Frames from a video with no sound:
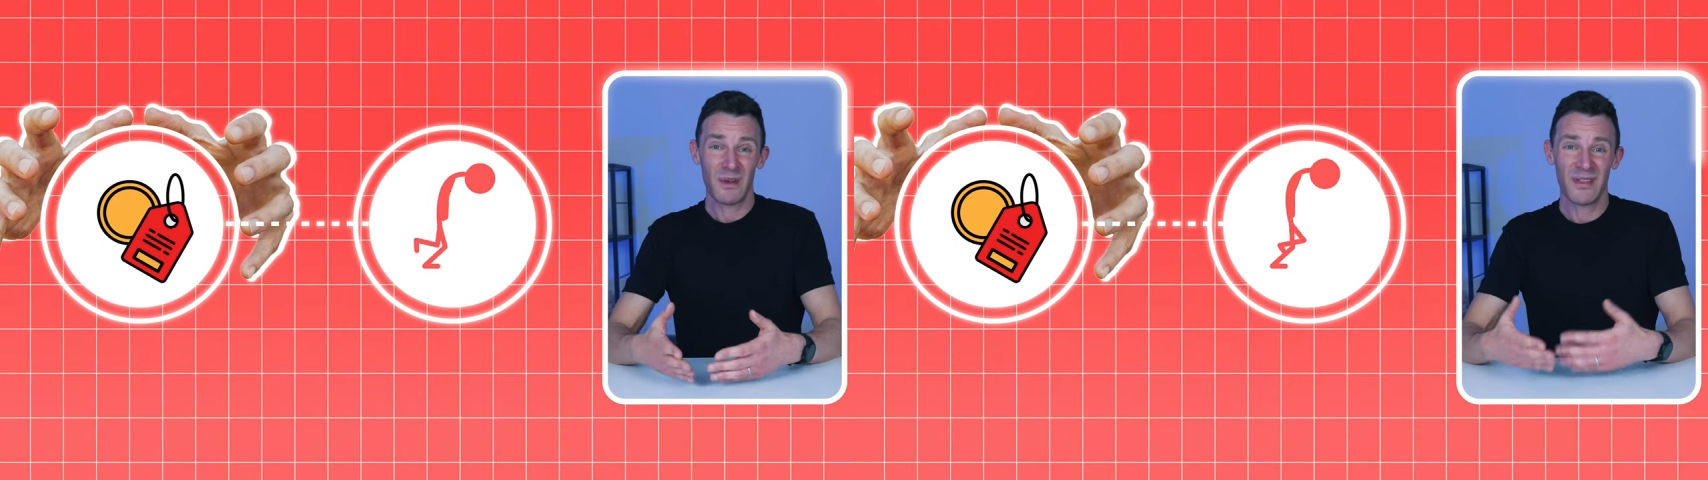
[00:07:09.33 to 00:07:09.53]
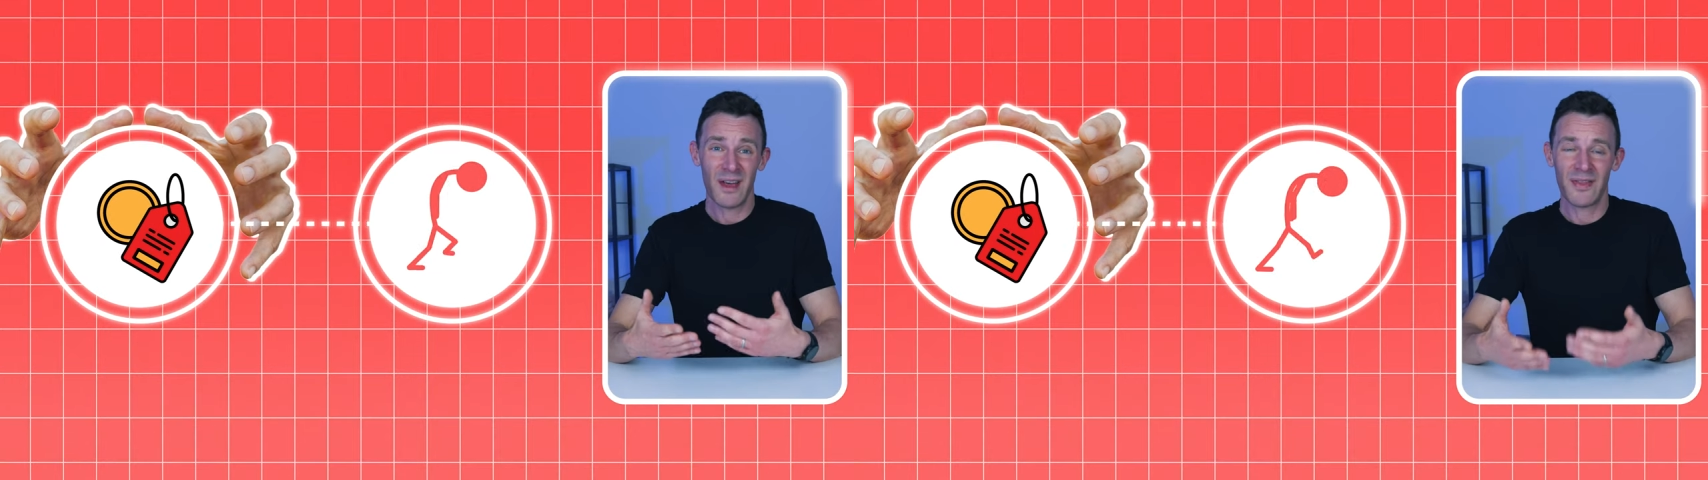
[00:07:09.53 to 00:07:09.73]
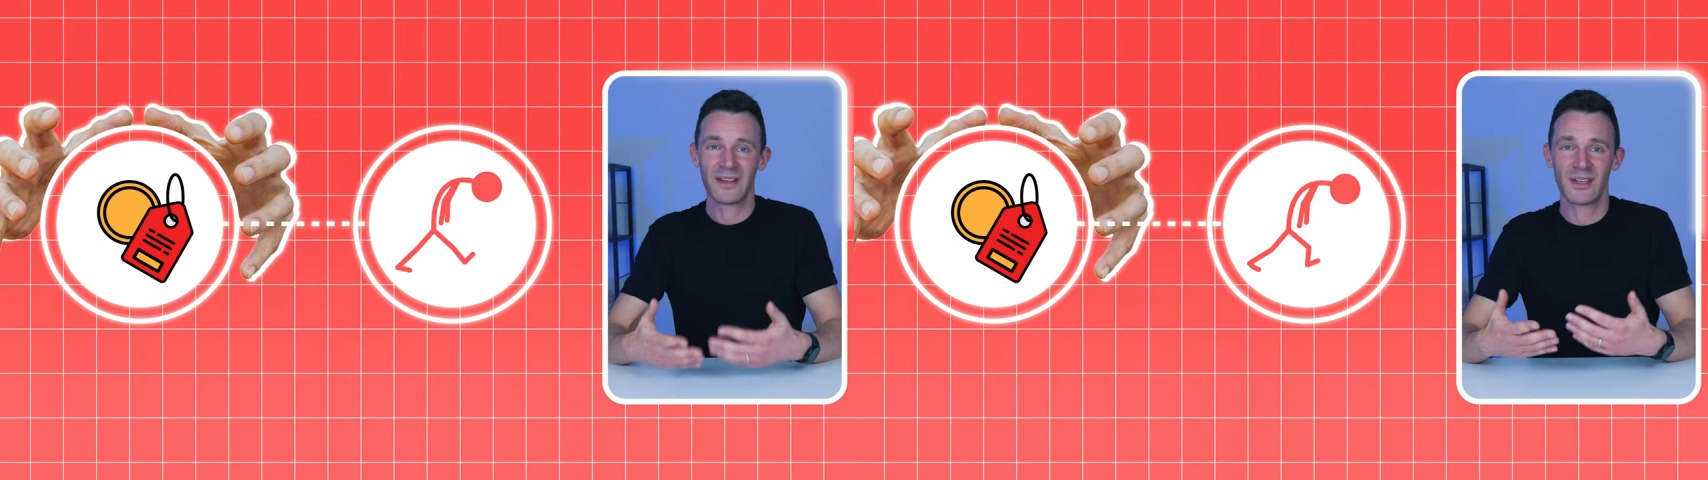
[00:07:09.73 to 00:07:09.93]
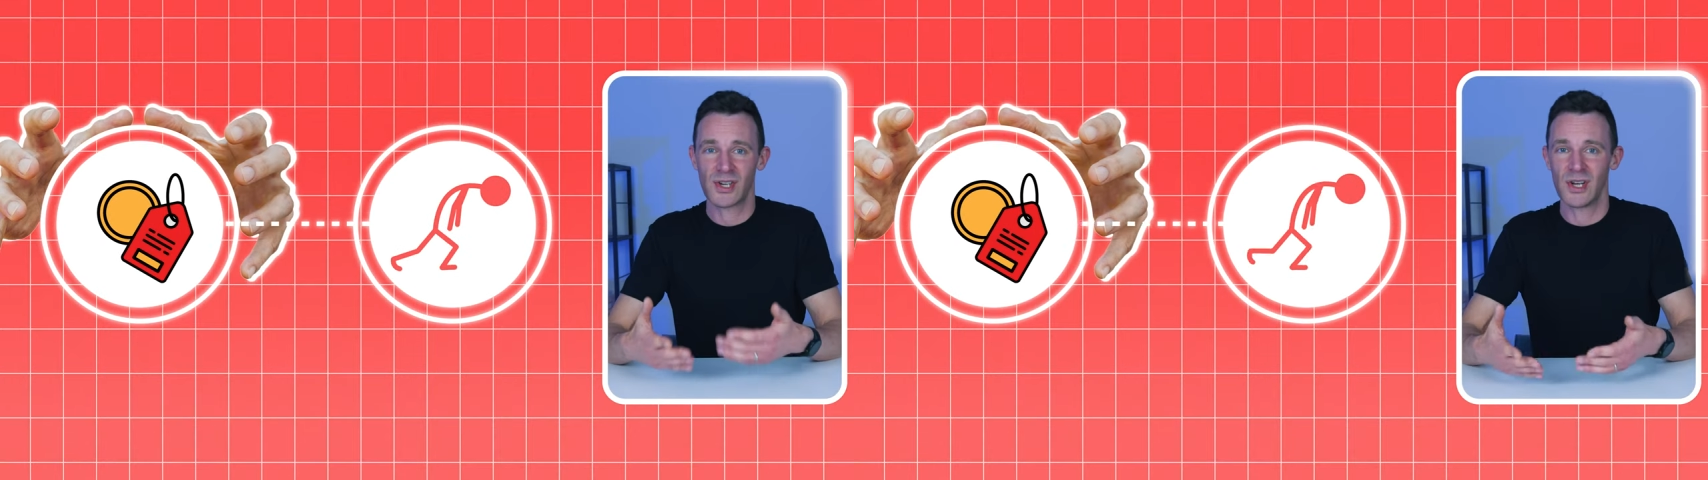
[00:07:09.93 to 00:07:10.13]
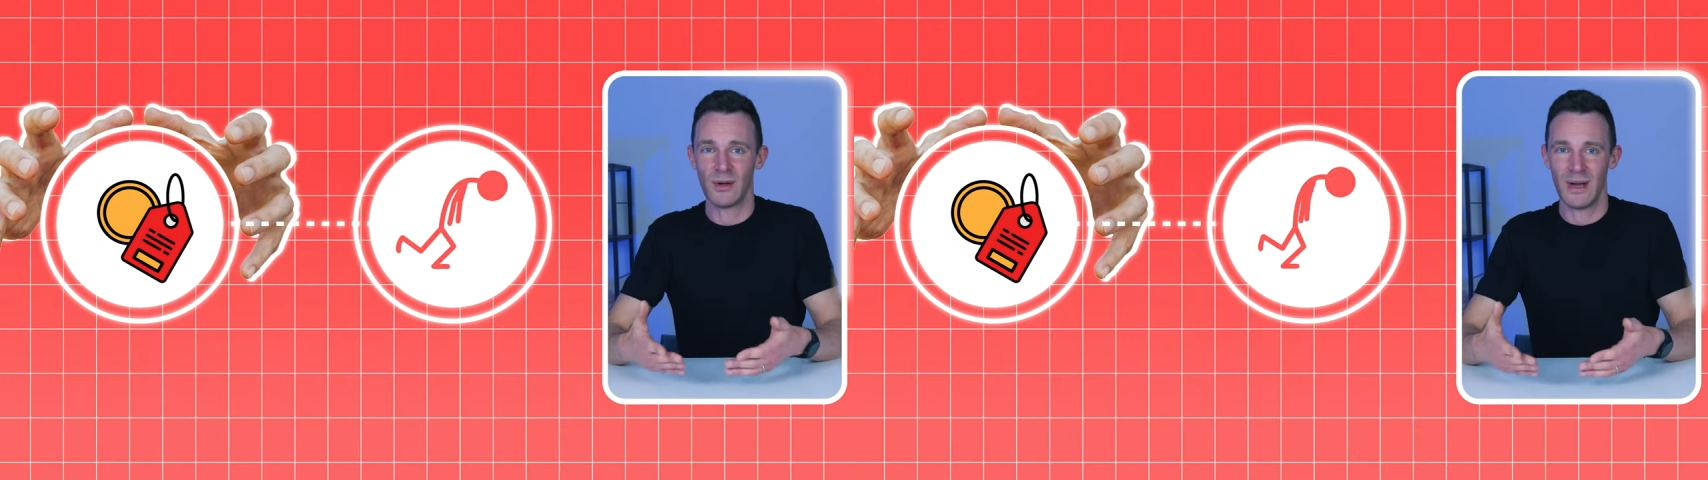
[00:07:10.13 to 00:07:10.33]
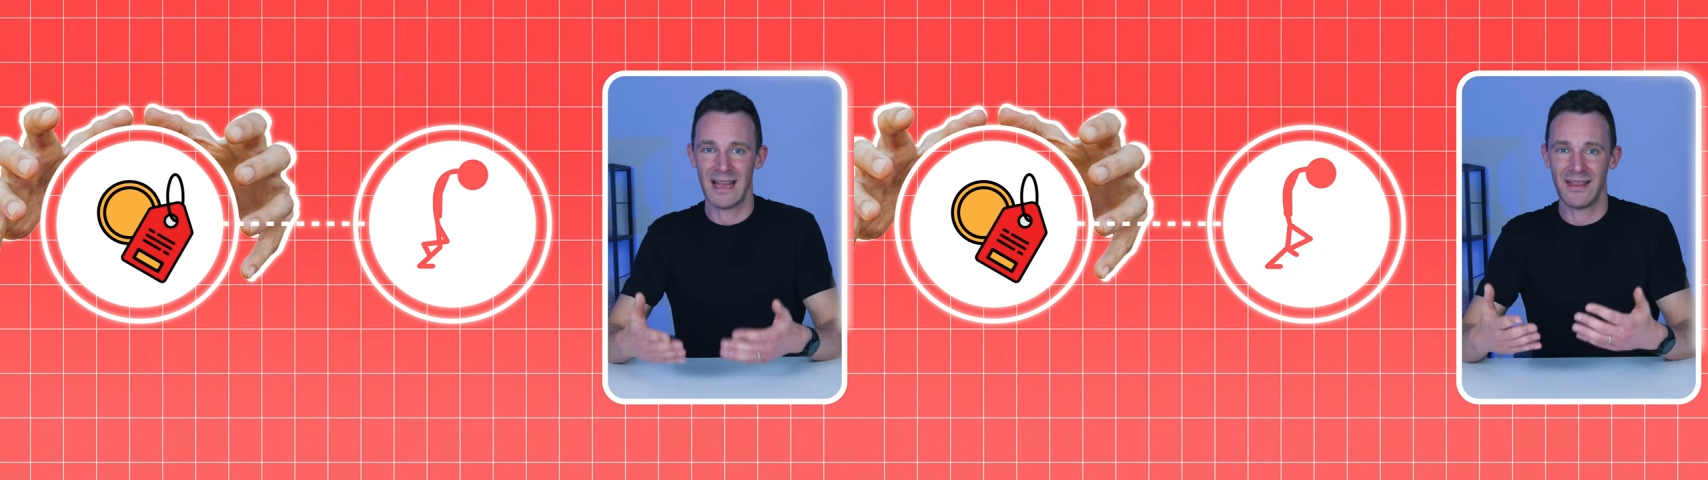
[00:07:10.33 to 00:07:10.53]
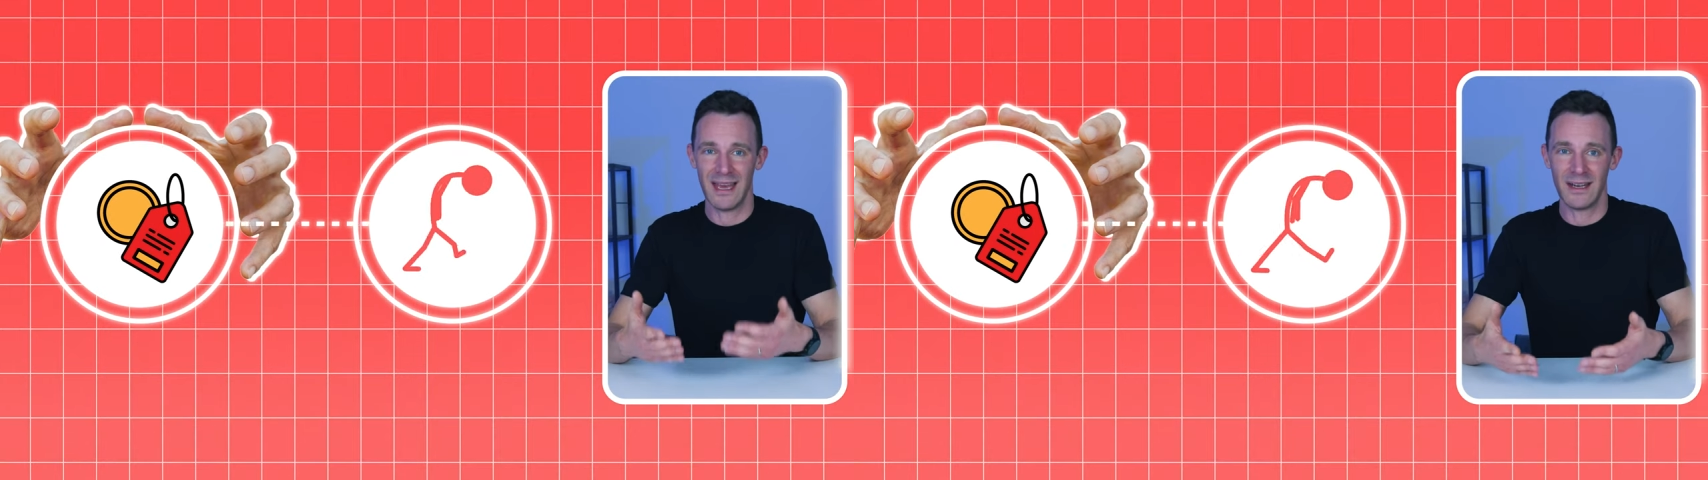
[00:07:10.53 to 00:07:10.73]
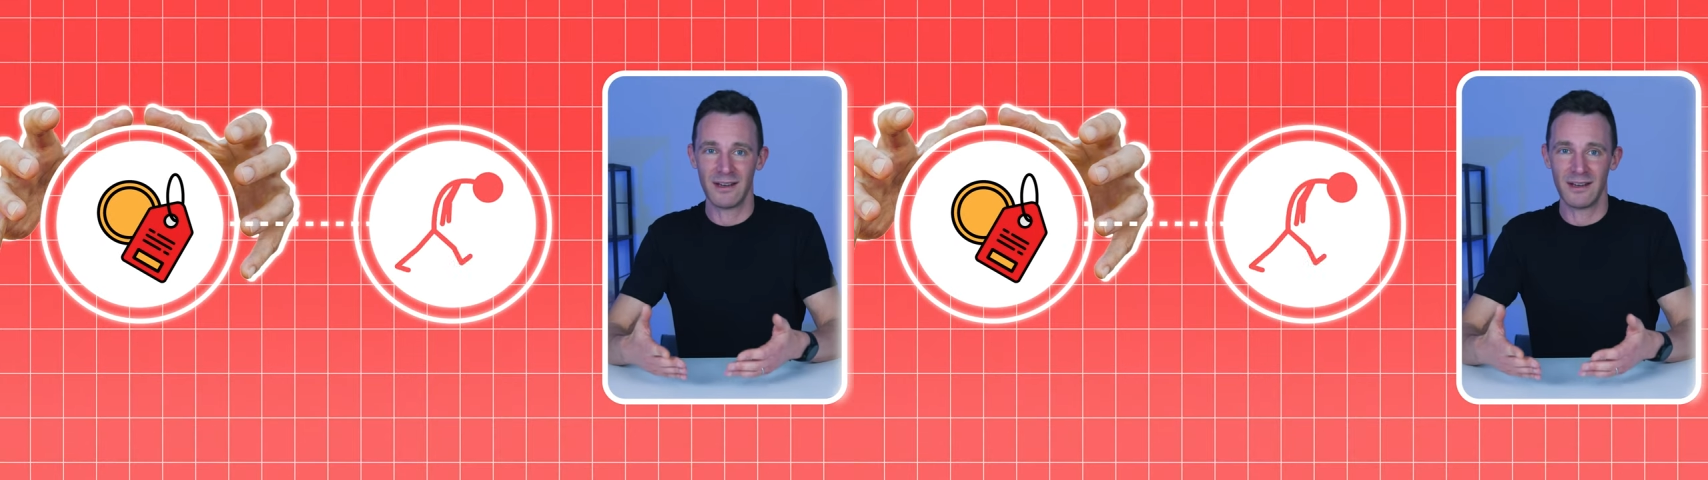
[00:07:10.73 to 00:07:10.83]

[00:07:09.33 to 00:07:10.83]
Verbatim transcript: with nothing to show at the